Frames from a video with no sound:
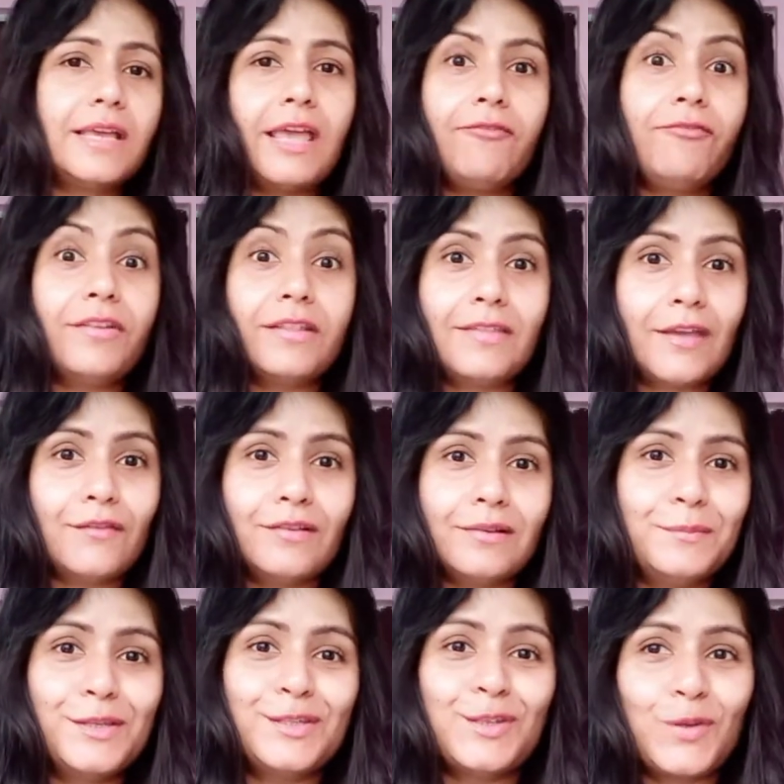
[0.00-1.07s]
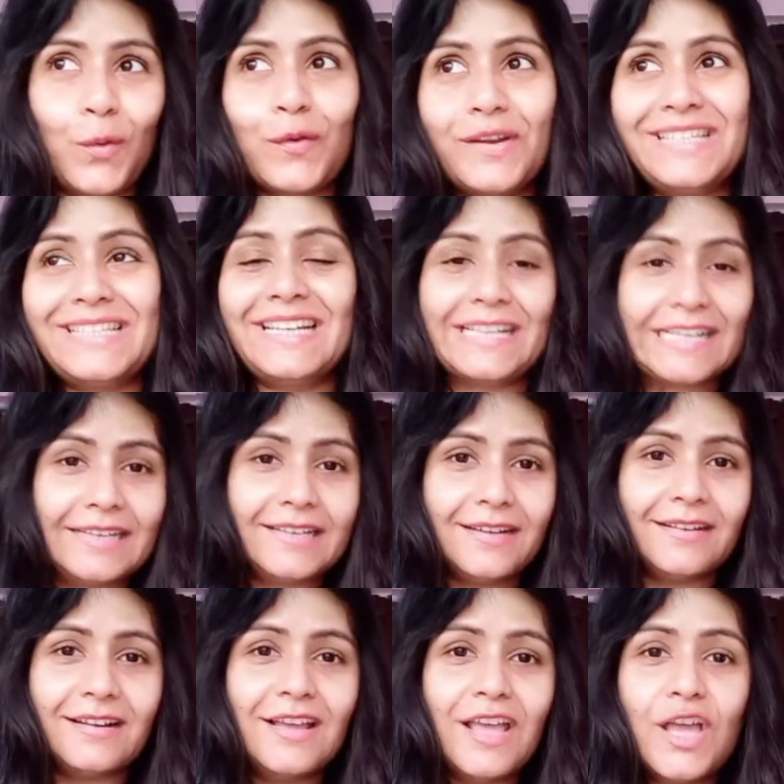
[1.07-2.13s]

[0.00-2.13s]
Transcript: Everything will be so crystal clear.